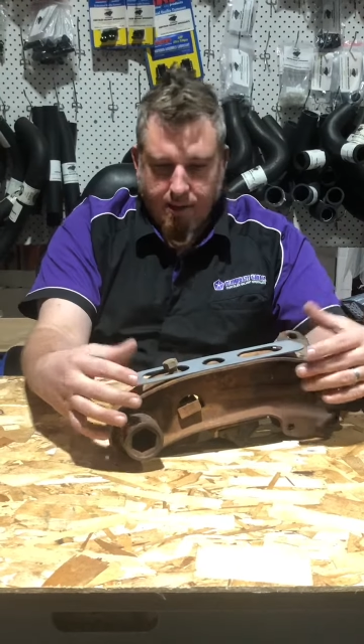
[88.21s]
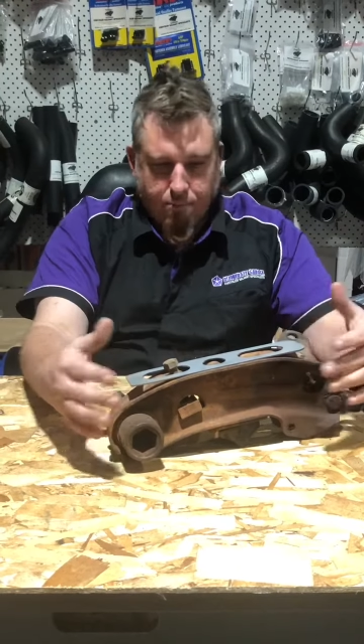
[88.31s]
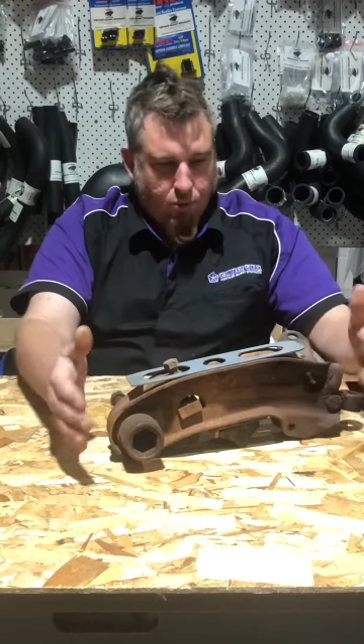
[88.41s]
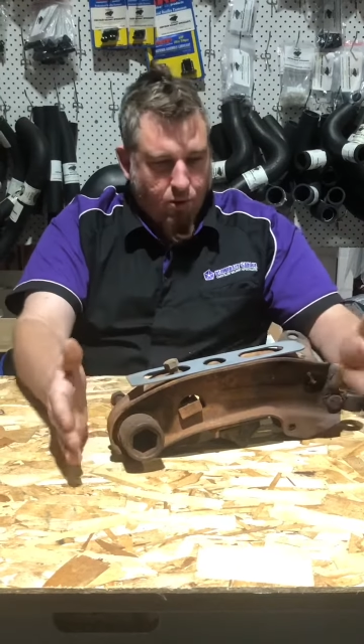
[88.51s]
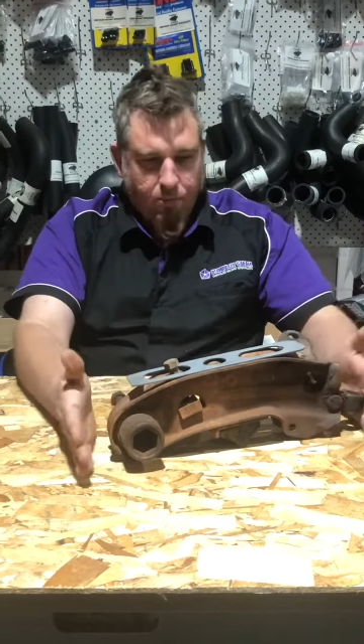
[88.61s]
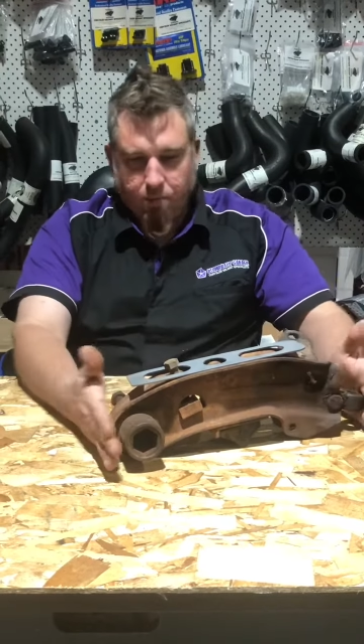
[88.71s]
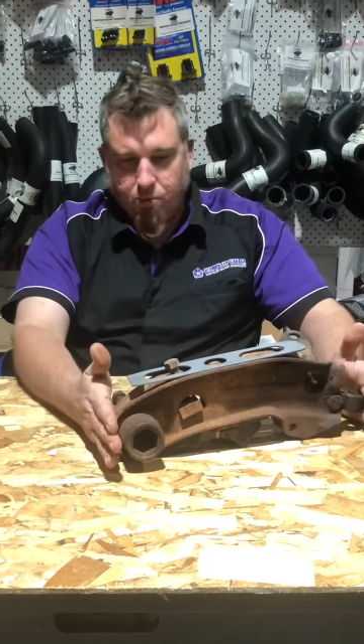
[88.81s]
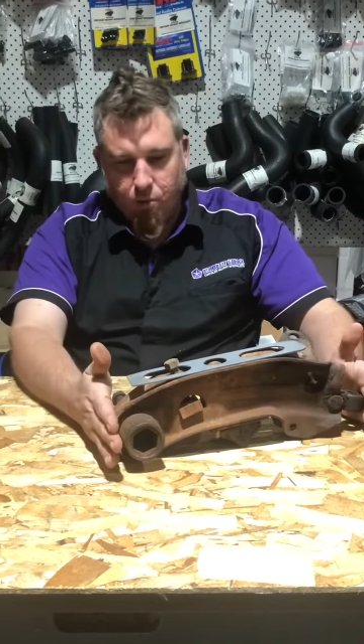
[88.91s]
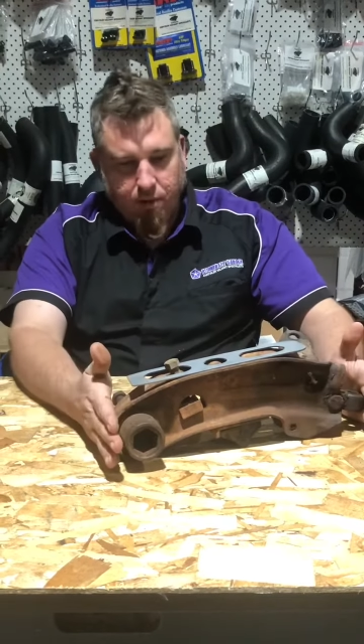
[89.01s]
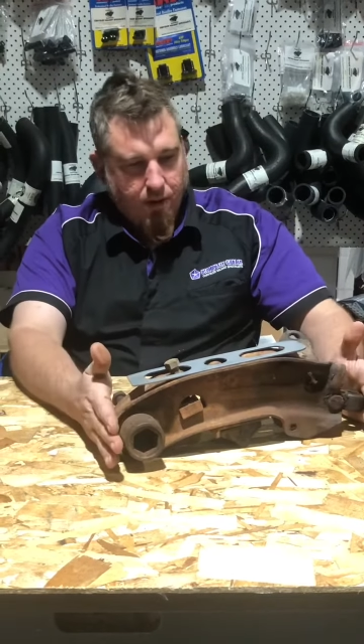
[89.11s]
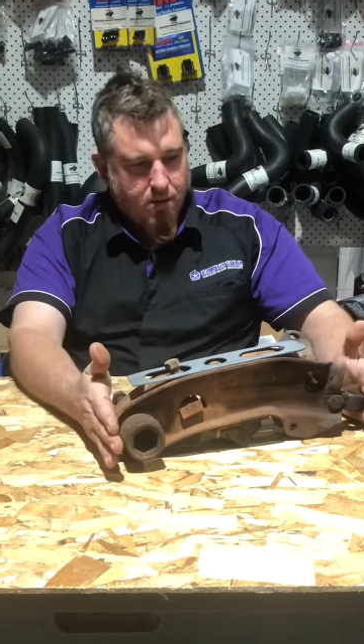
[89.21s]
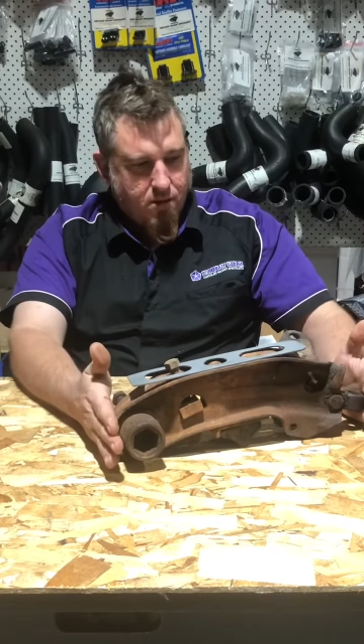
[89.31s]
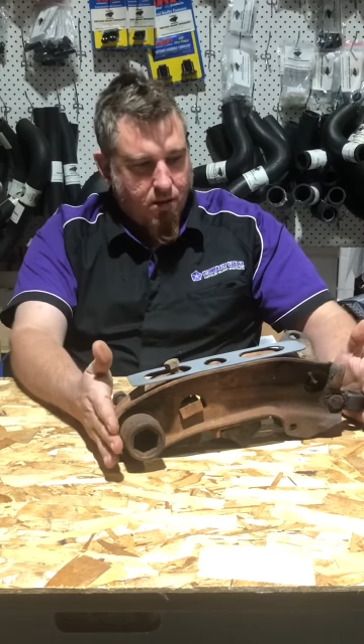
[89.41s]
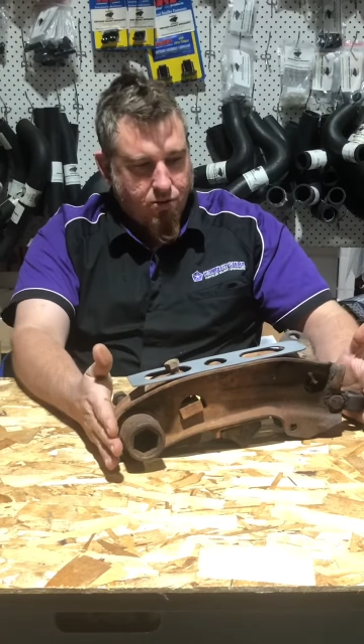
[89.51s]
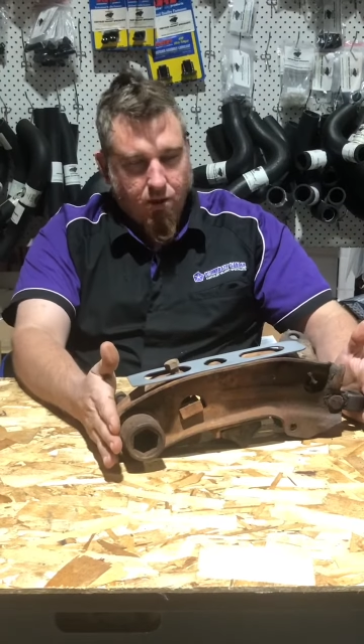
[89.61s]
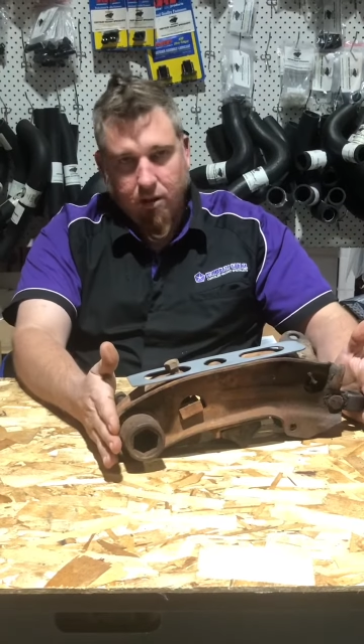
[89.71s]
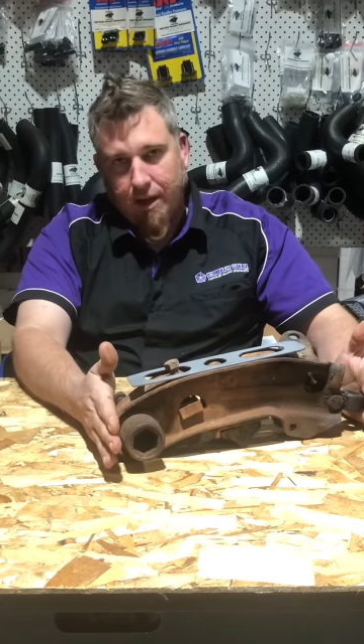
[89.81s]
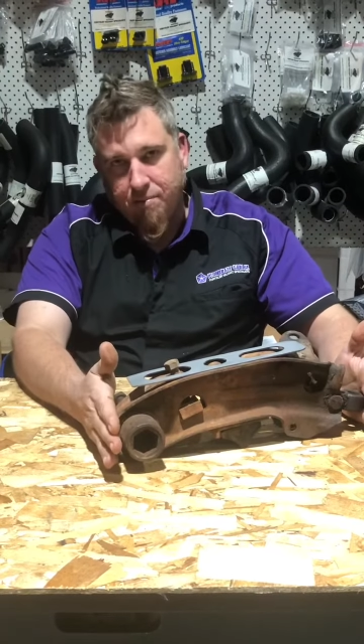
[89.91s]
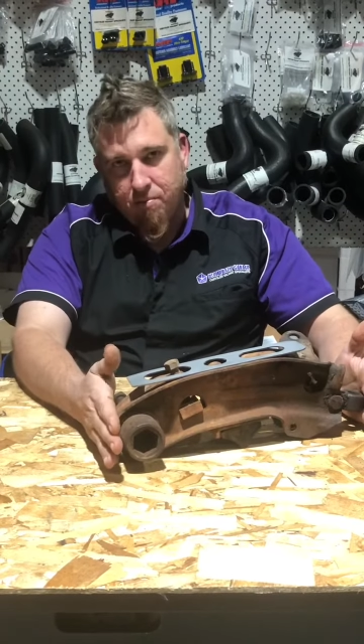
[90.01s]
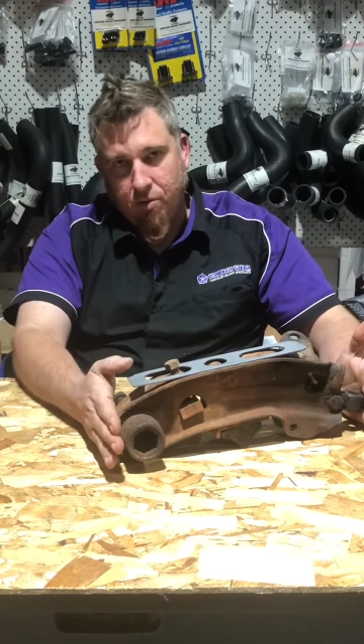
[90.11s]
problems with these control
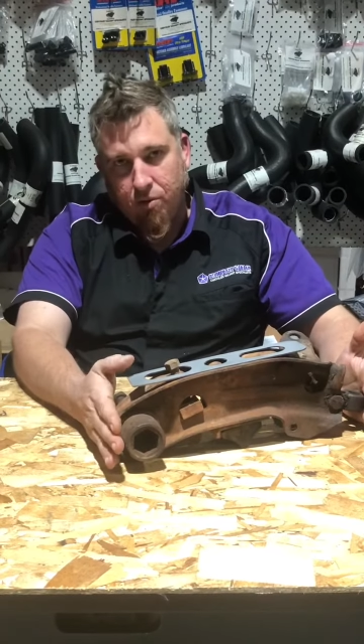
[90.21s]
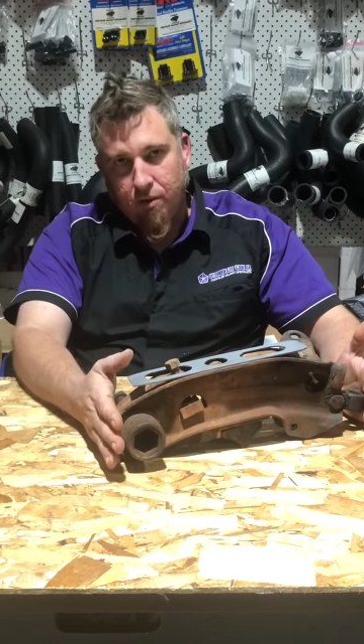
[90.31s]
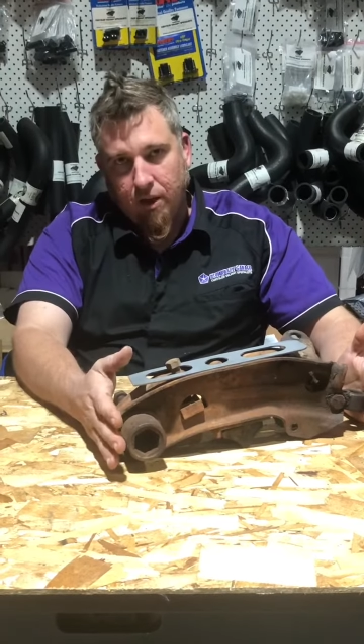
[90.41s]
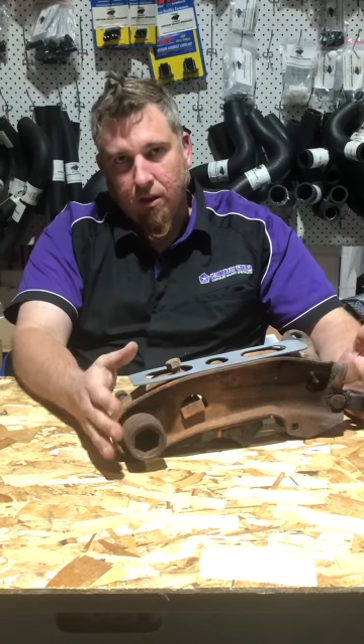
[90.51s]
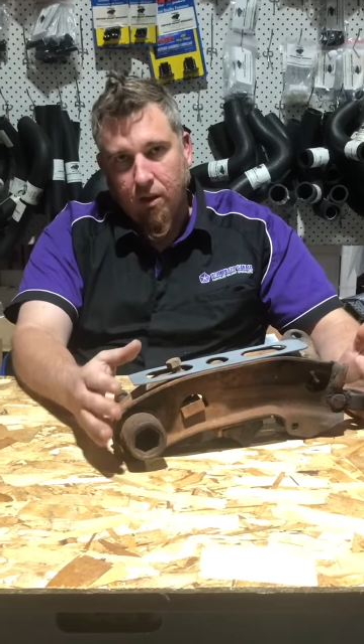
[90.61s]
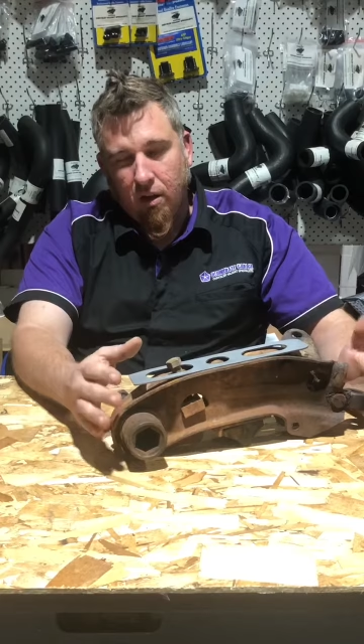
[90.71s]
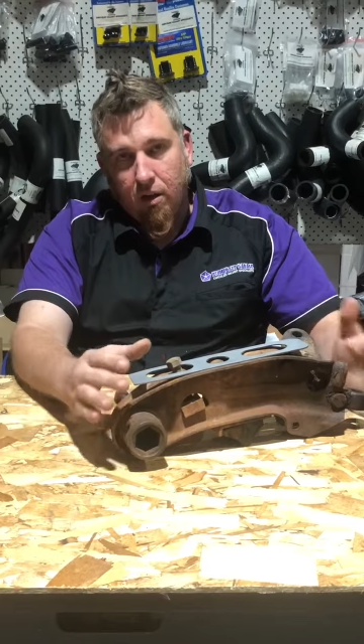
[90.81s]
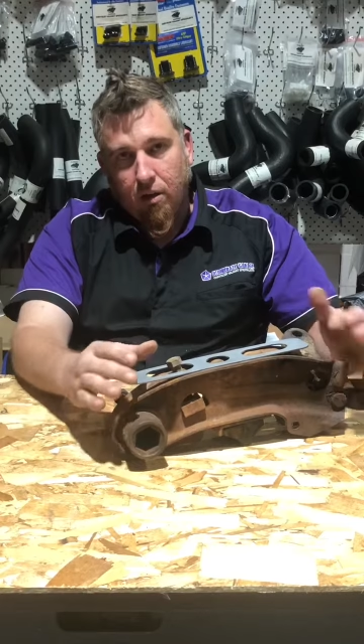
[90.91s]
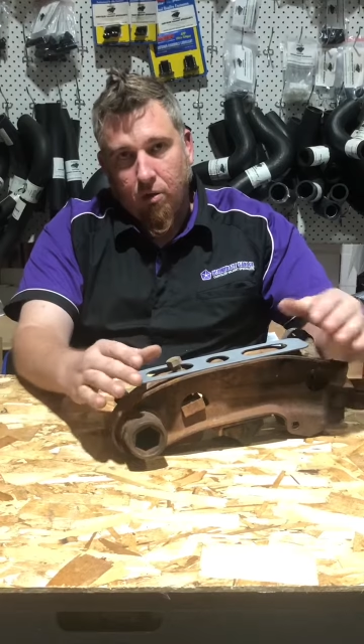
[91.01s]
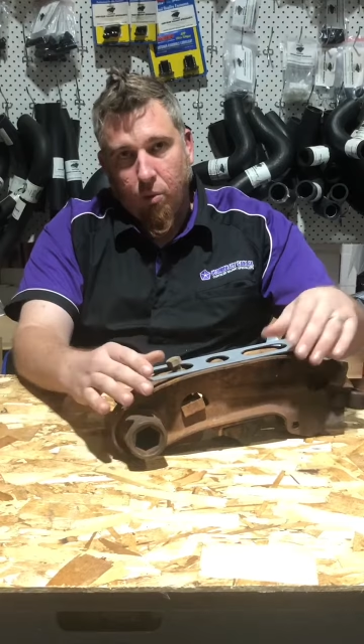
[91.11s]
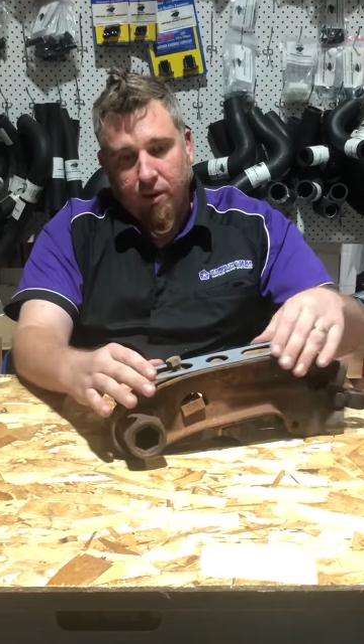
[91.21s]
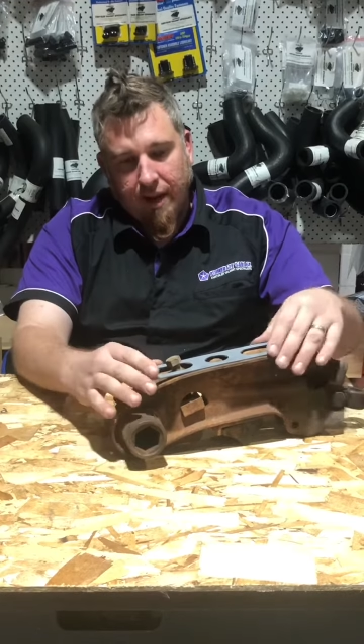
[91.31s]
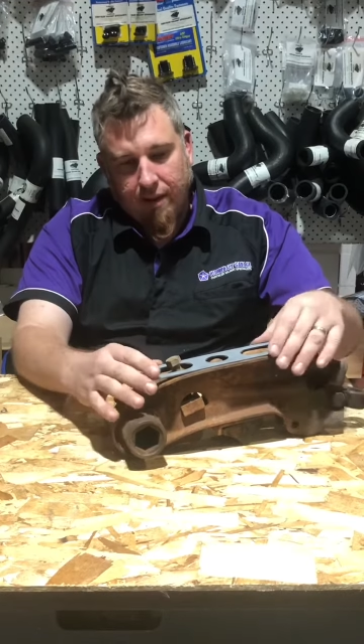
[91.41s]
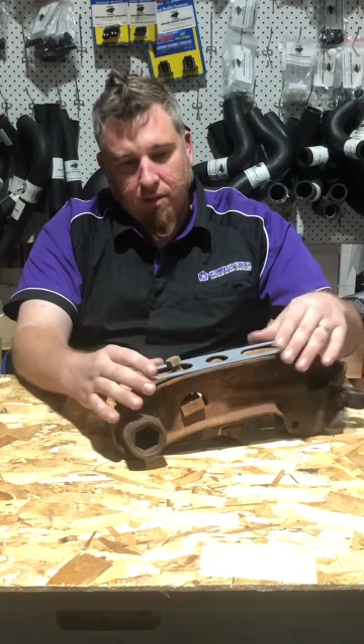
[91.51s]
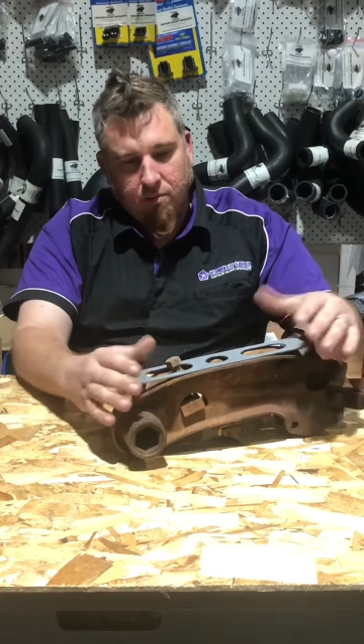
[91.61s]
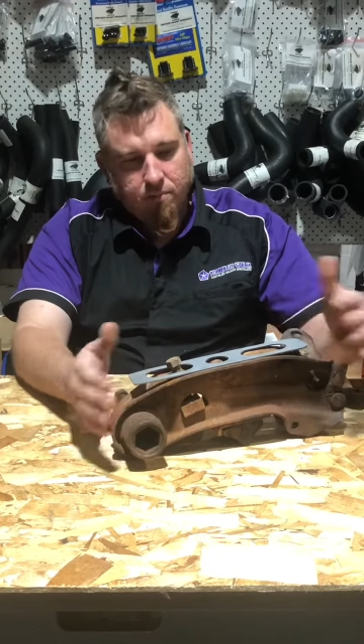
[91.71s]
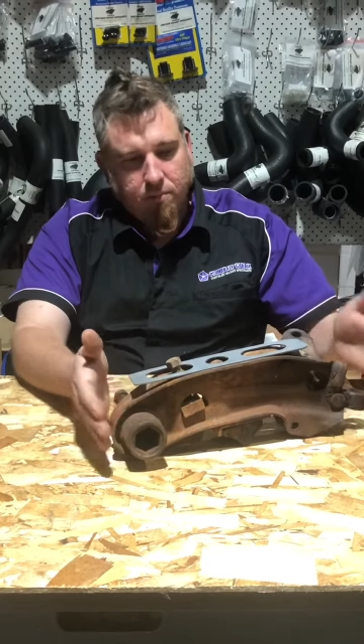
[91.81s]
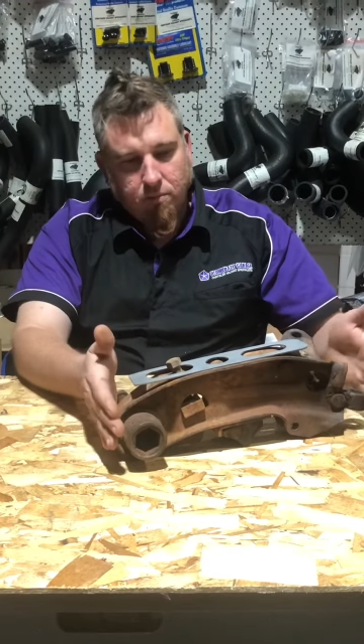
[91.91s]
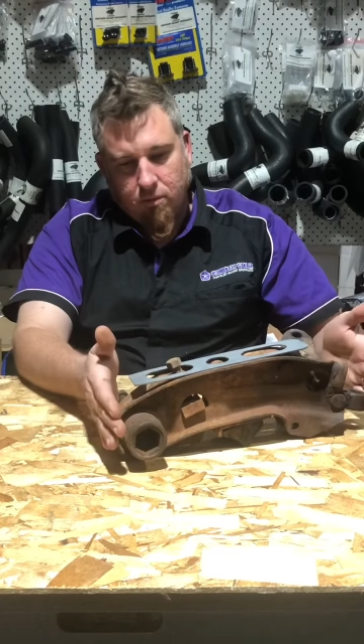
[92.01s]
arms moving. Without them,